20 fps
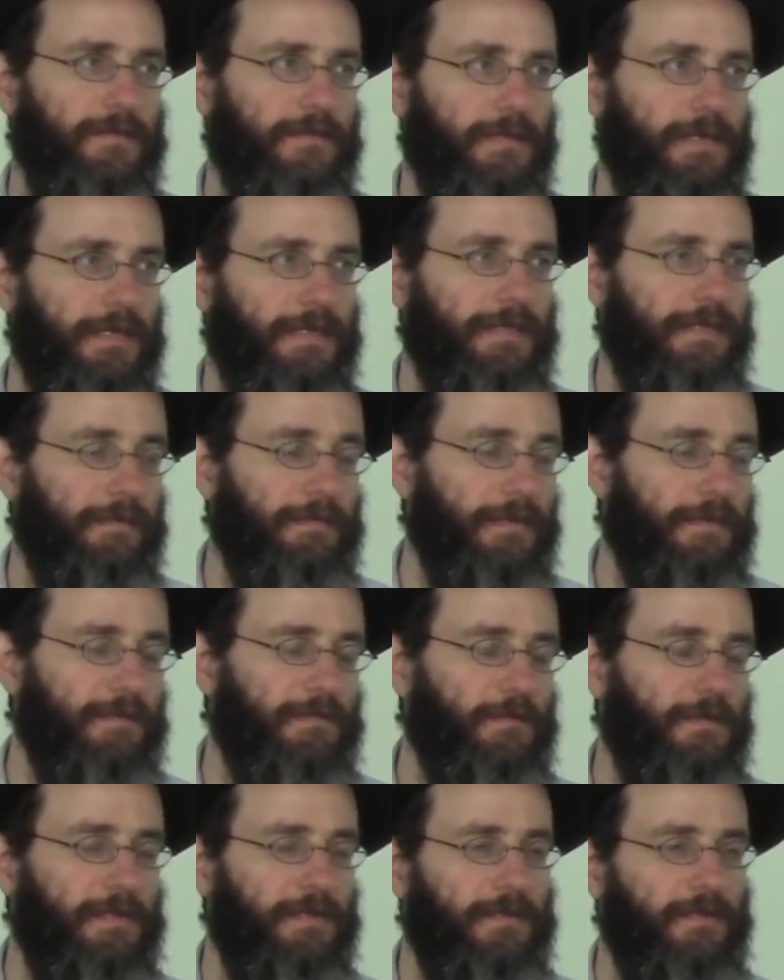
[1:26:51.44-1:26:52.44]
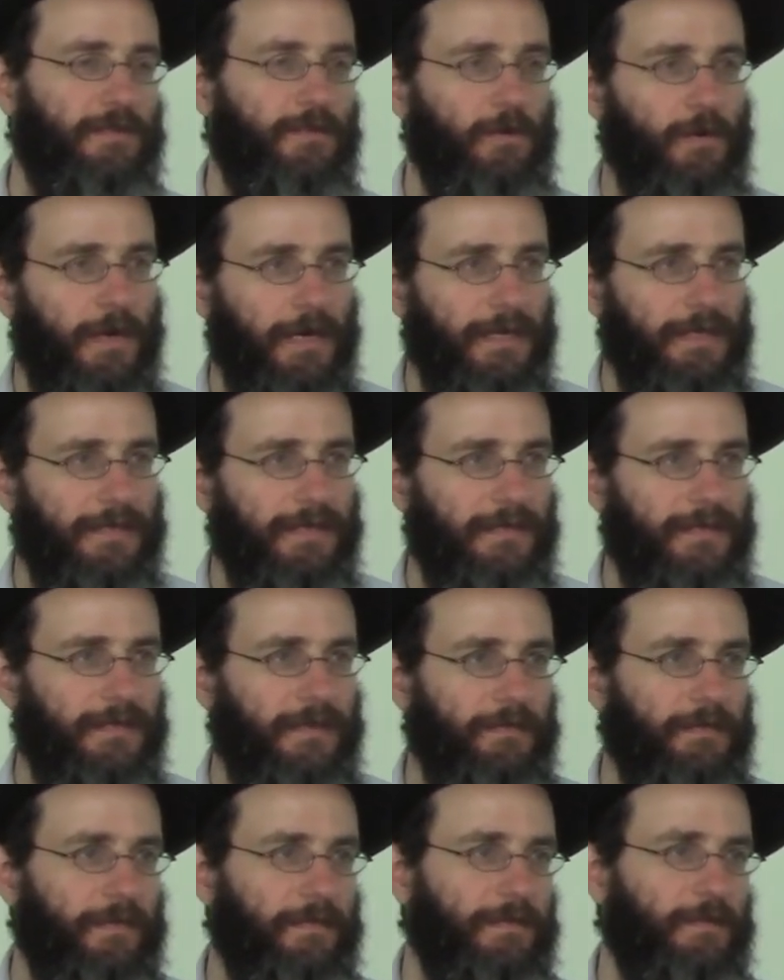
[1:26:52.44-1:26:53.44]
and sometimes with 2 S,
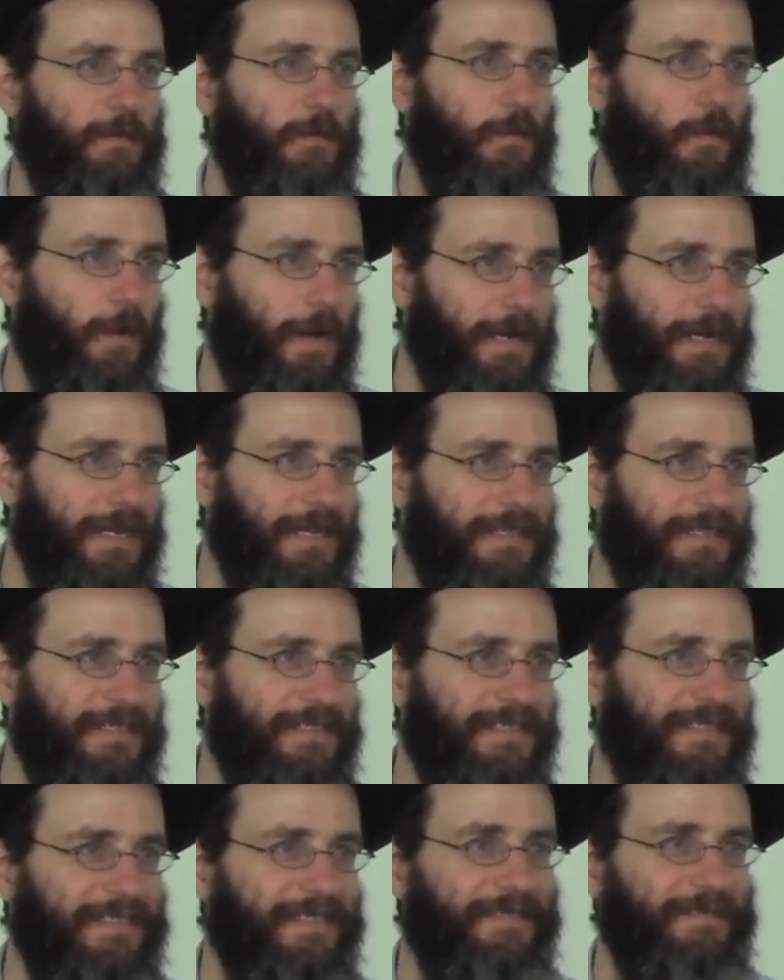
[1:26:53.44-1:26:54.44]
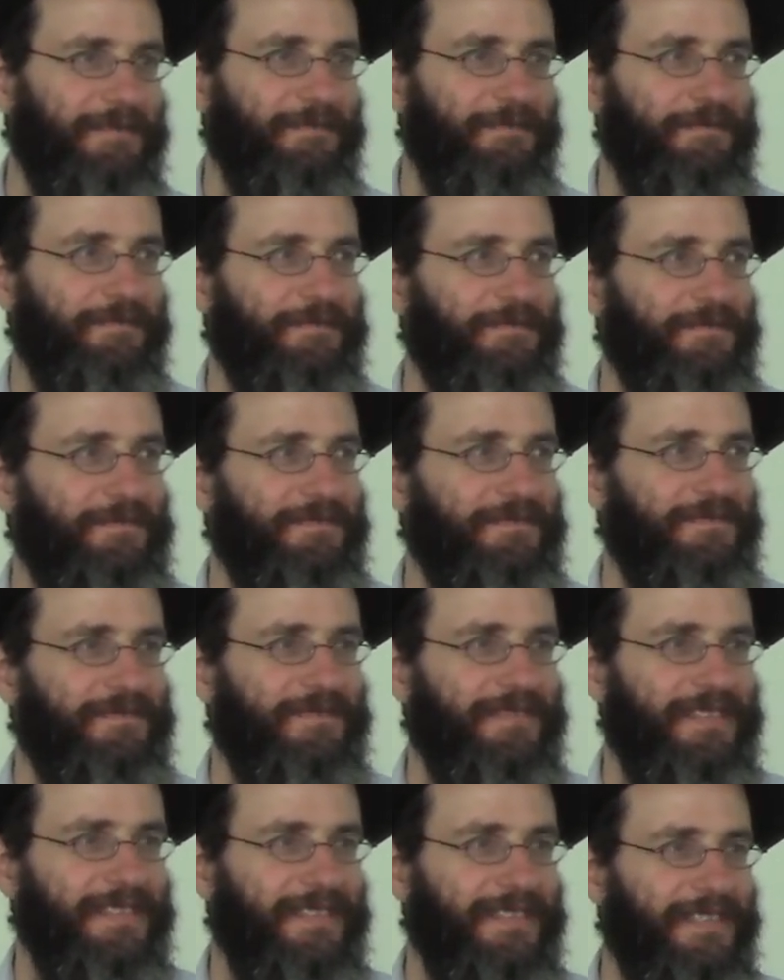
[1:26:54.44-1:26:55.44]
sometimes with 1 S.
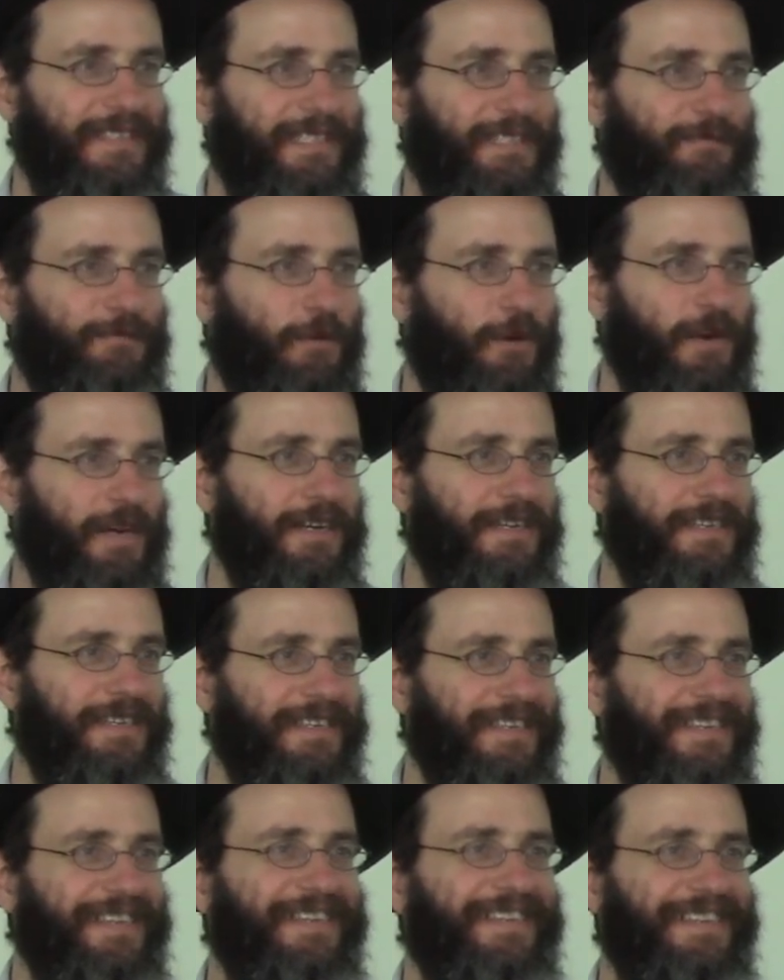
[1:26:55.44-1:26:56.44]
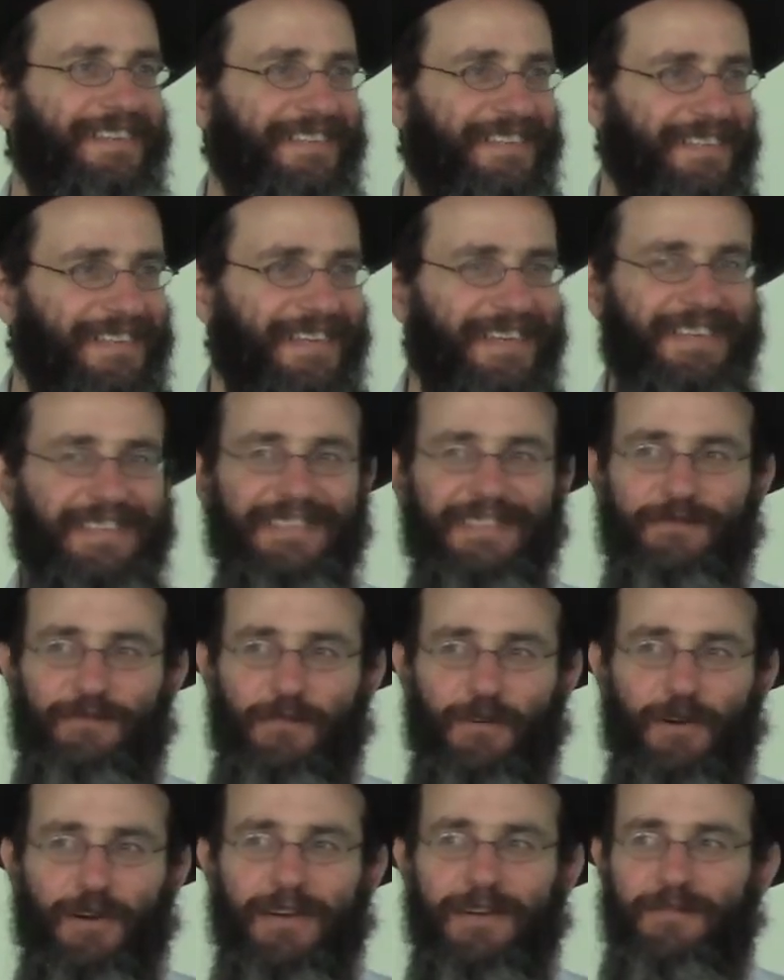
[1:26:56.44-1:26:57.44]
It's 4, it's
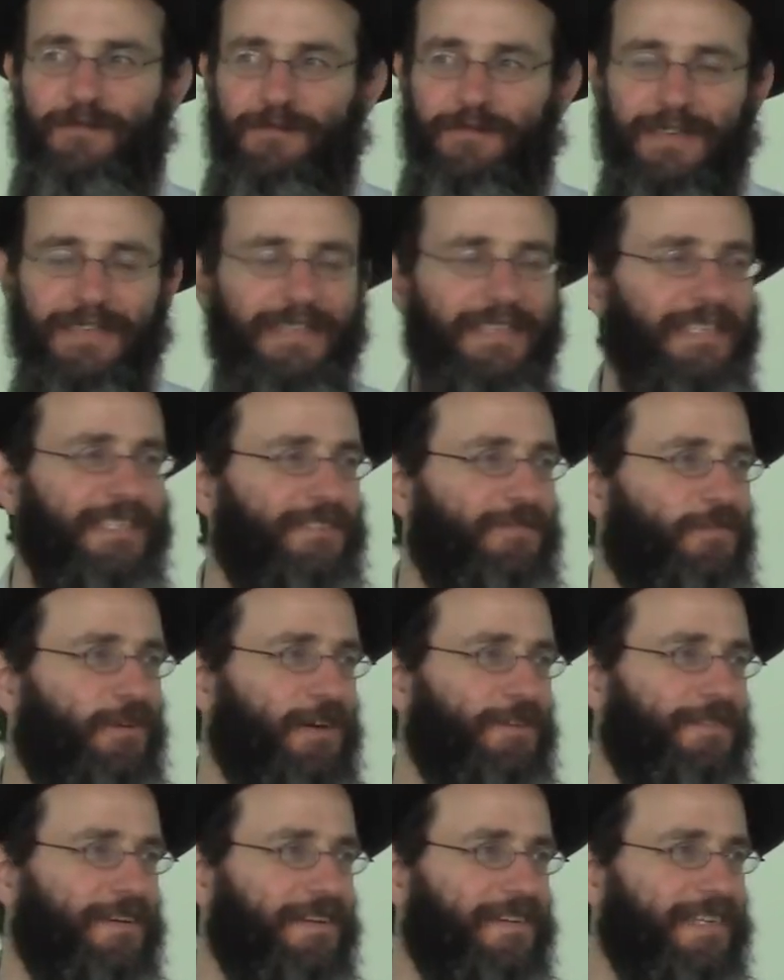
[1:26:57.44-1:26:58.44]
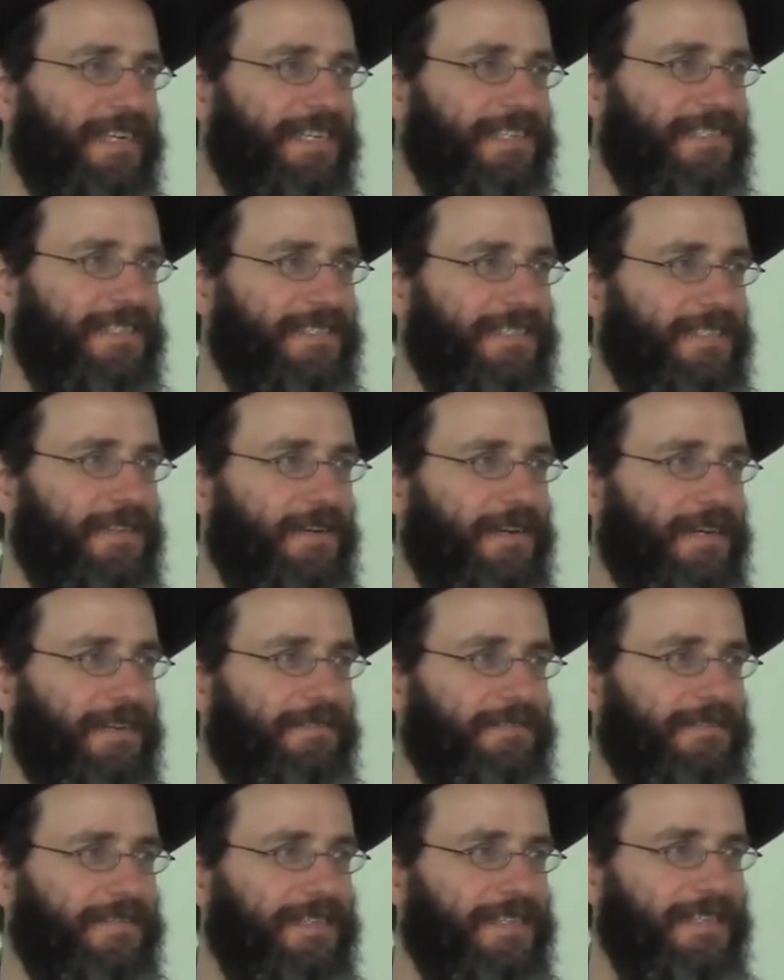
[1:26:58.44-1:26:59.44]
4, at least 4 variations you
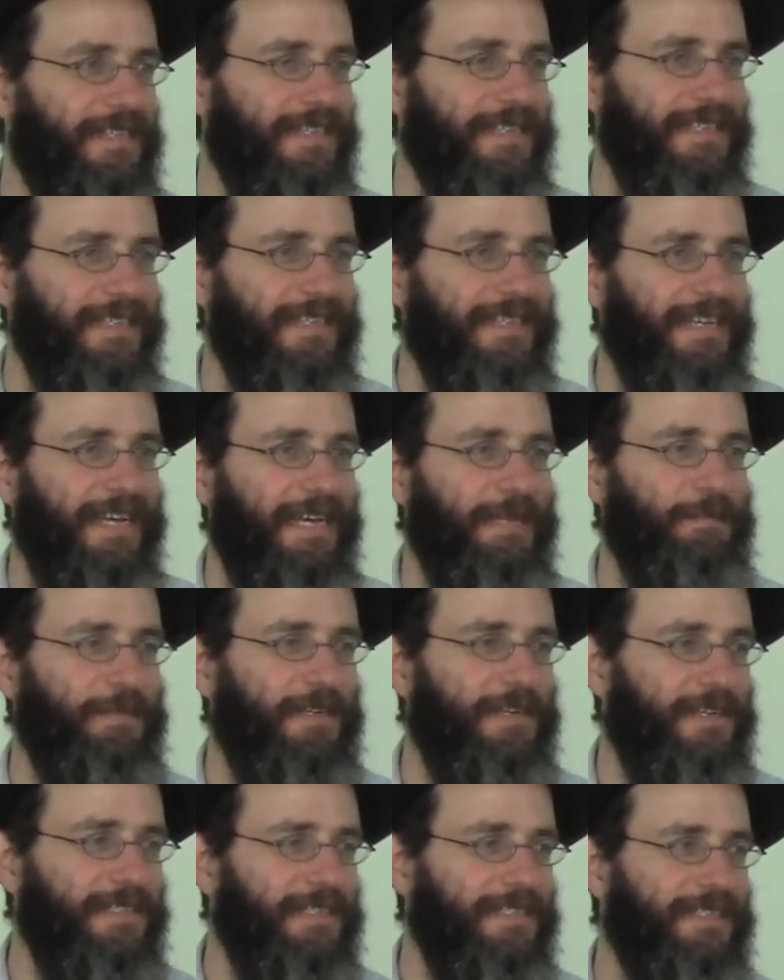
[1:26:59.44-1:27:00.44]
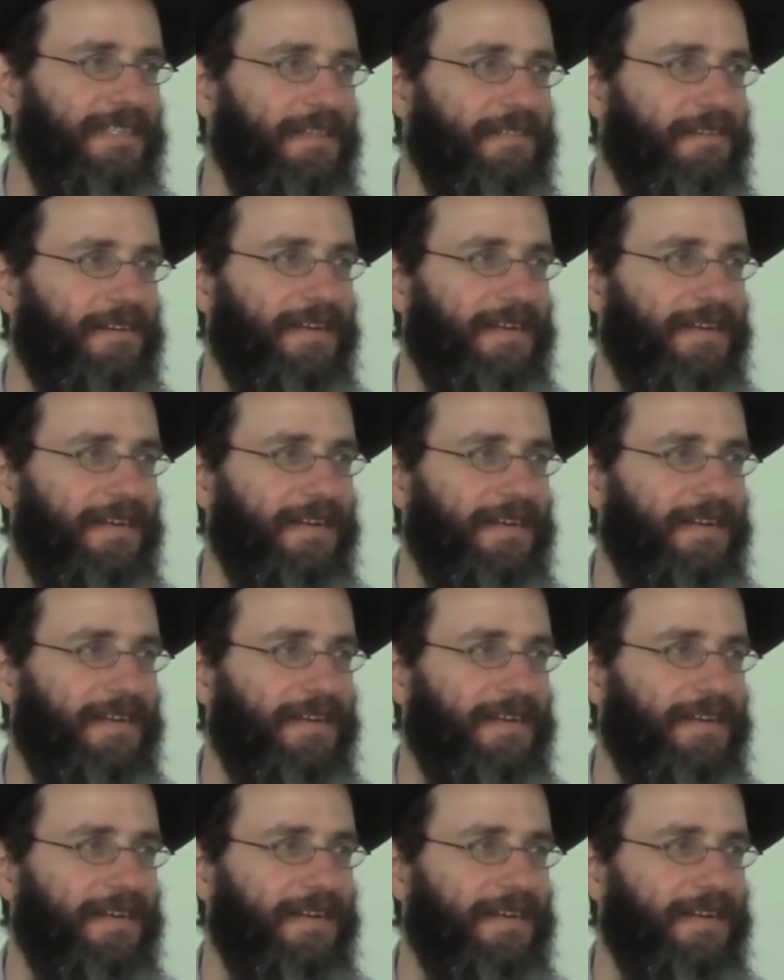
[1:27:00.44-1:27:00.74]
have. And because it's either